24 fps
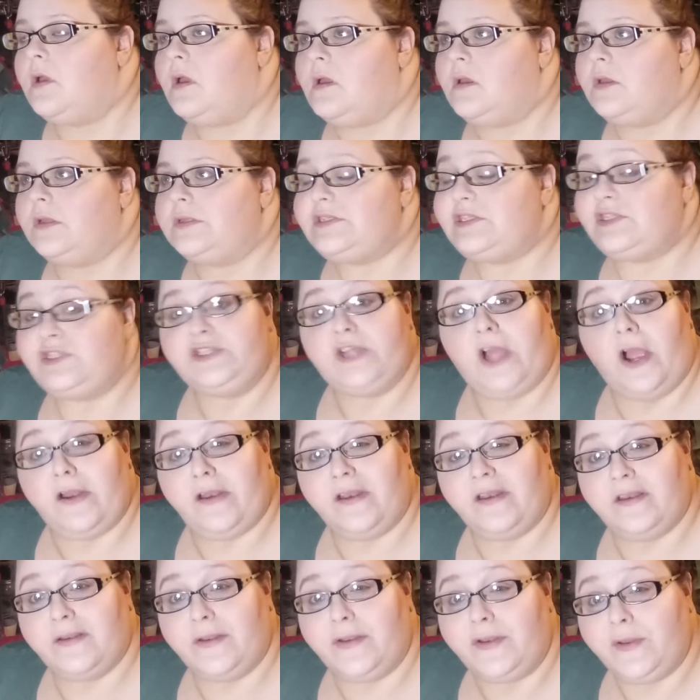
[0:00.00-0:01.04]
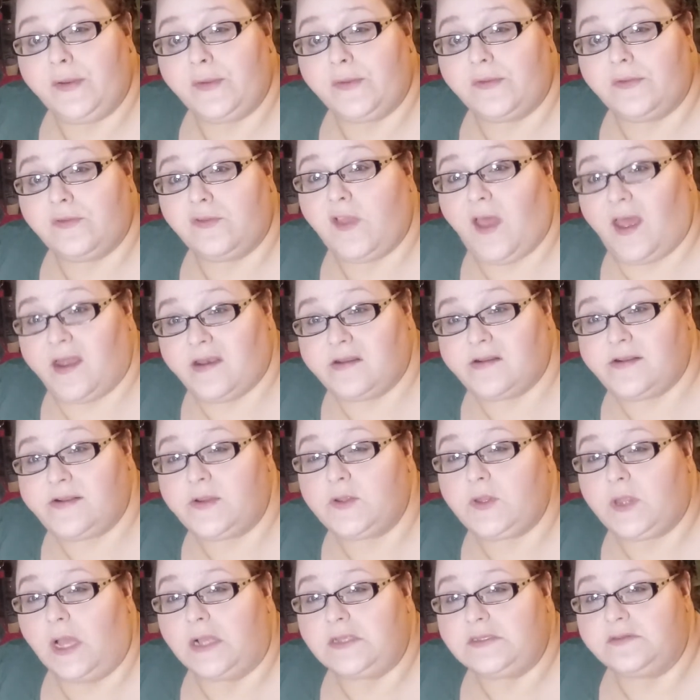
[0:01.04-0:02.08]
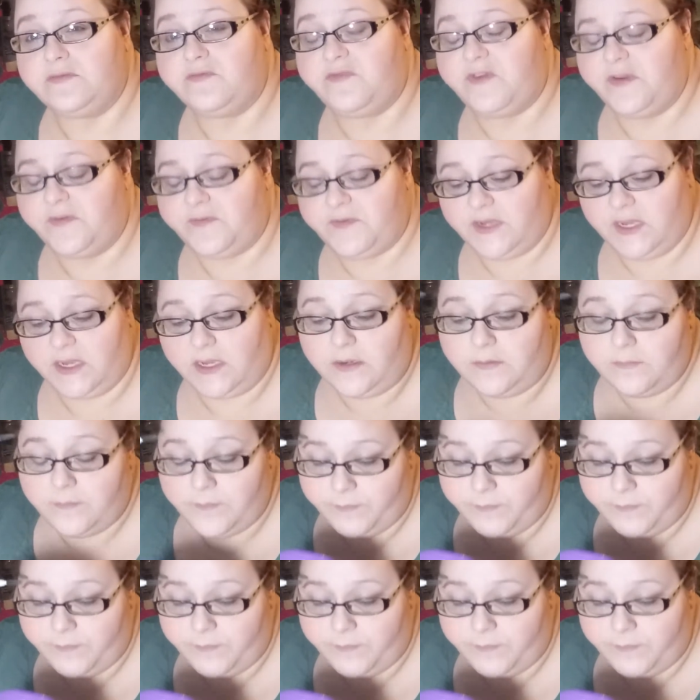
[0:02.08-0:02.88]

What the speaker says: It started in the end of 2015.